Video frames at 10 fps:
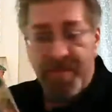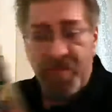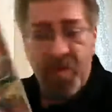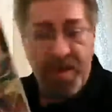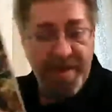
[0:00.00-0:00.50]

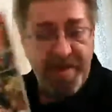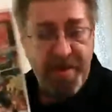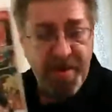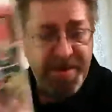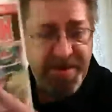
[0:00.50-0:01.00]
one of the
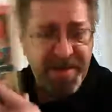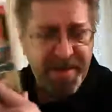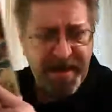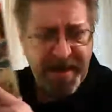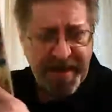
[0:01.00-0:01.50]
books,
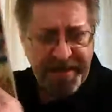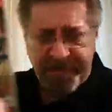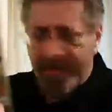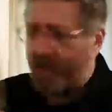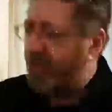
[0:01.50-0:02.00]
the
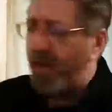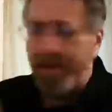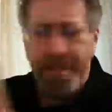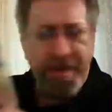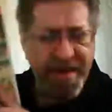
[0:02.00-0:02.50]

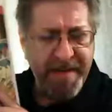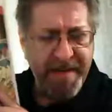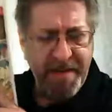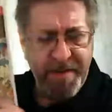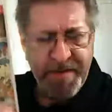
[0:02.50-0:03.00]
Krull book, I
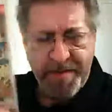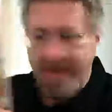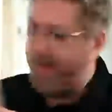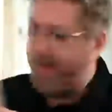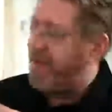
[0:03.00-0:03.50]
think it was, or
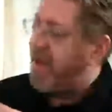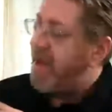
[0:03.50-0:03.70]
whatever,